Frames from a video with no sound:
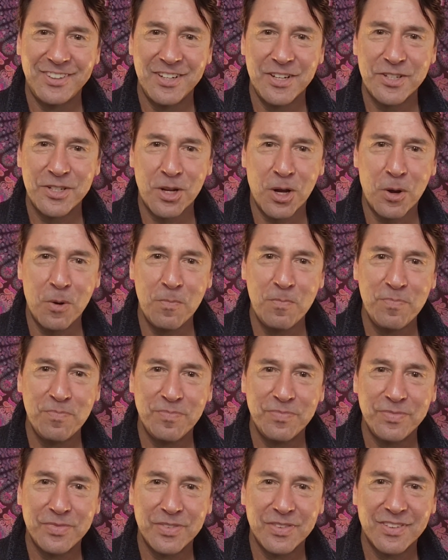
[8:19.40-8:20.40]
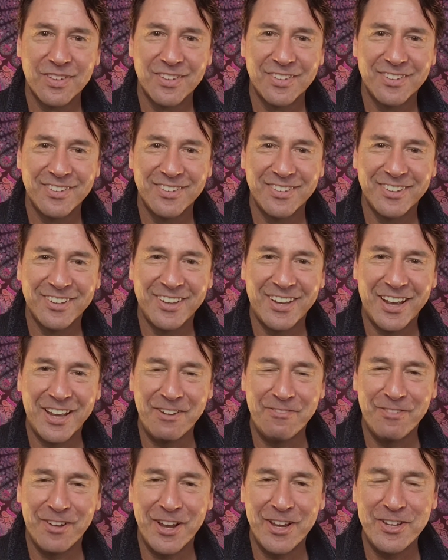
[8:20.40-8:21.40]
So I
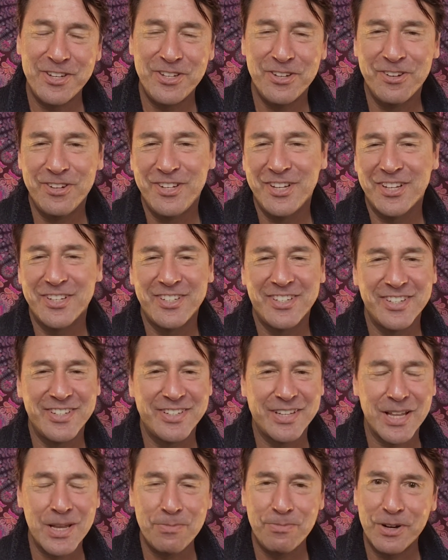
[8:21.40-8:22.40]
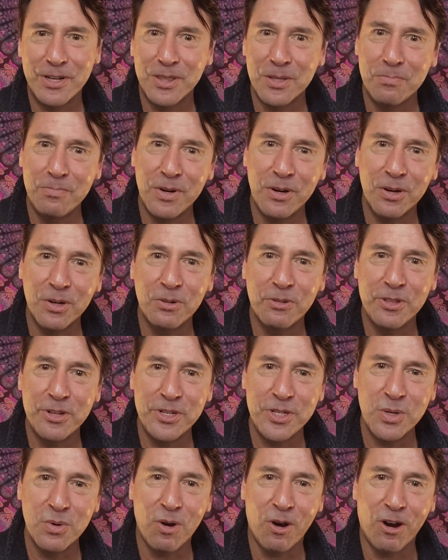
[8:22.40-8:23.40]
invite you just to celebrate the miracle
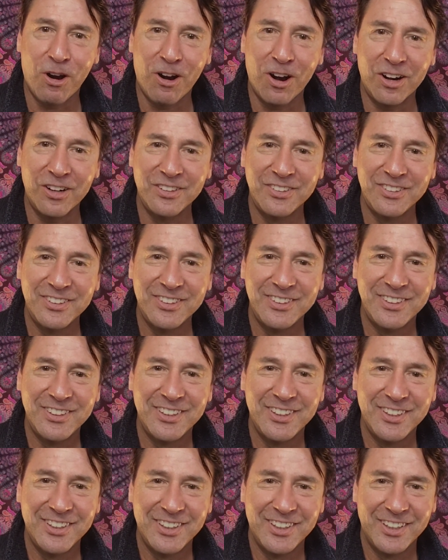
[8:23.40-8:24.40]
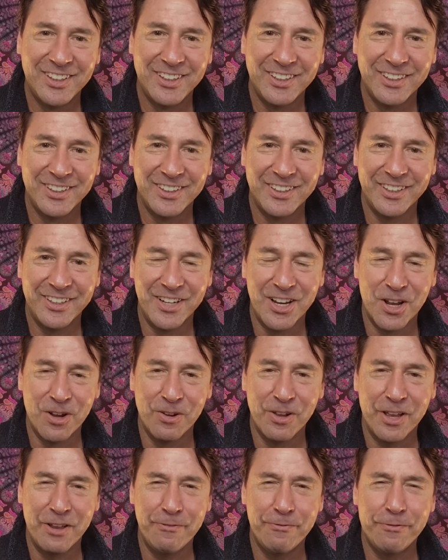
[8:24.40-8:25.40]
that you are,
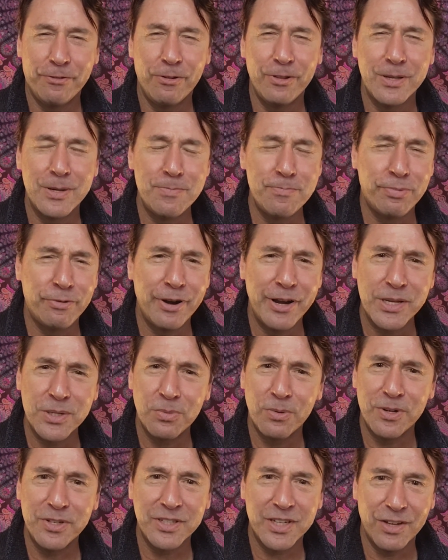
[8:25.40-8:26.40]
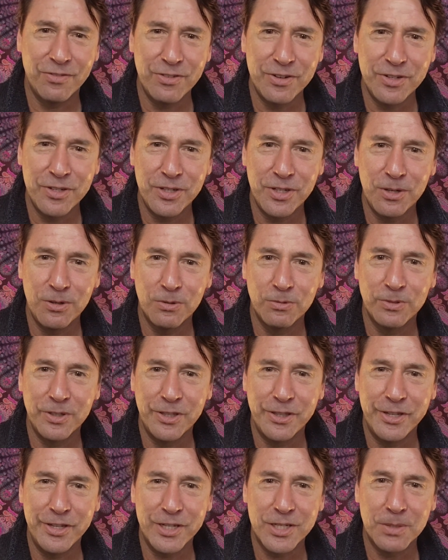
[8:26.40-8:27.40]
and fully embrace what's given to you
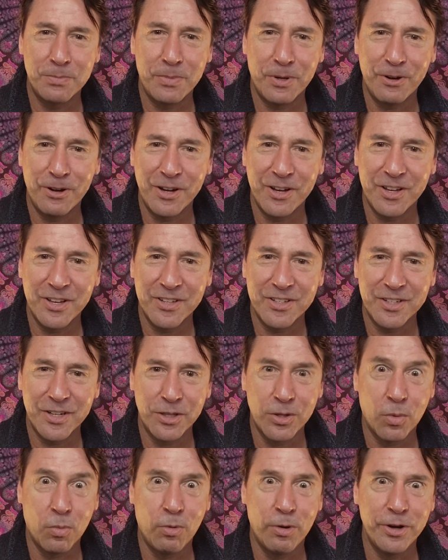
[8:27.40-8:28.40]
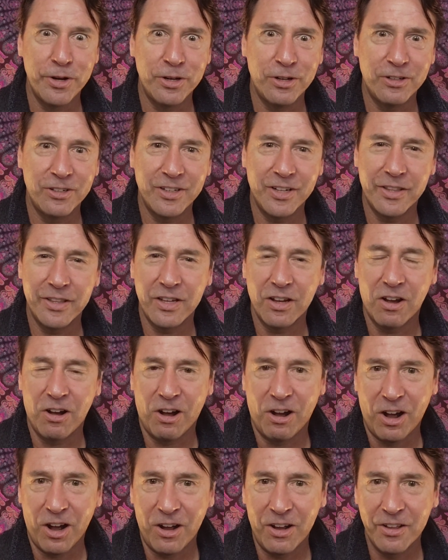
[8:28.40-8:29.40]
in the experience and the wonder and the
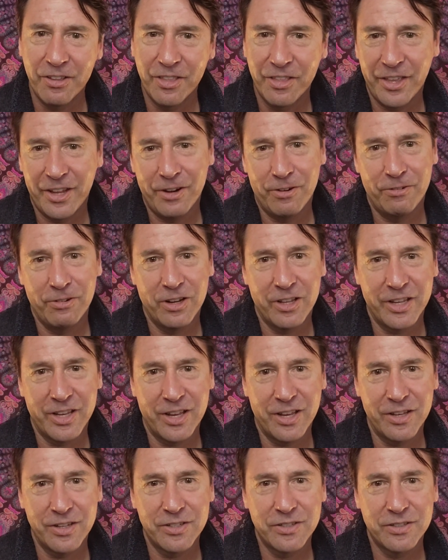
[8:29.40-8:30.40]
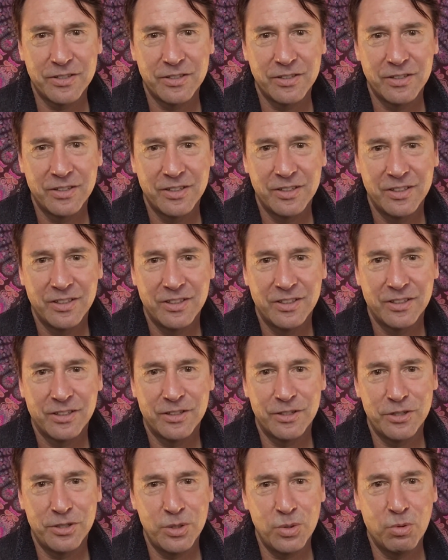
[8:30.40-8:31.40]
awe that it really is.
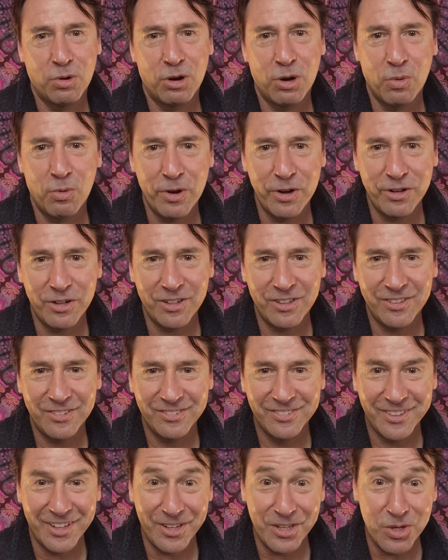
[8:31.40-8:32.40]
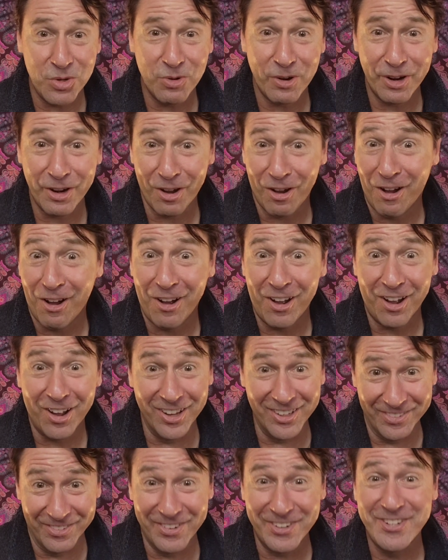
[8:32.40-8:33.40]
Because you are a wonder and you are an
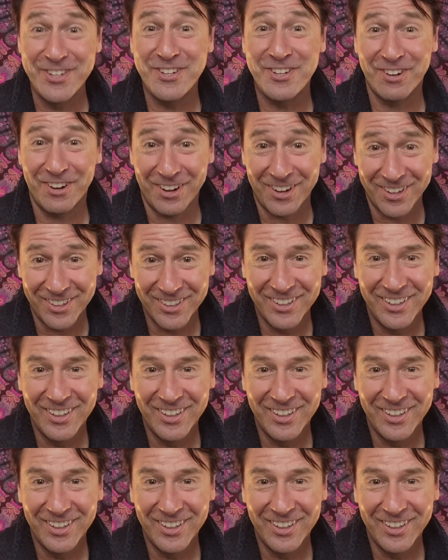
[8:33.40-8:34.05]
awe for sure.